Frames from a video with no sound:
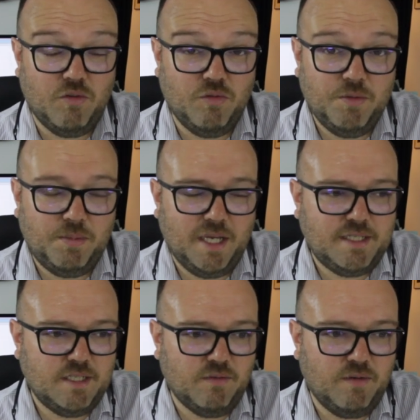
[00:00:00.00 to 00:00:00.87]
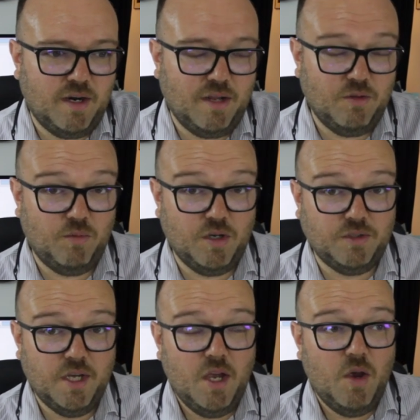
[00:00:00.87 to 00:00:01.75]
or other places around the
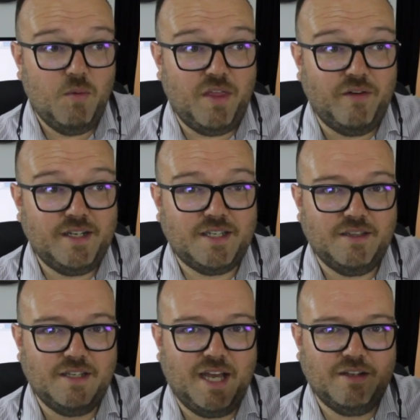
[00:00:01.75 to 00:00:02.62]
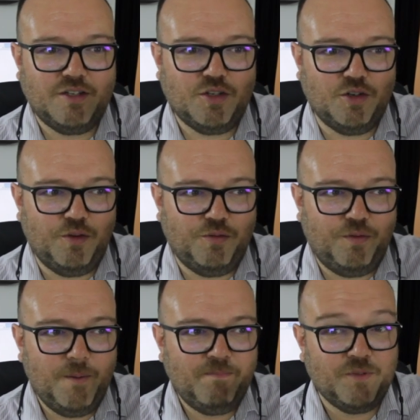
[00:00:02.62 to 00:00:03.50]
world where there isn't that sort of,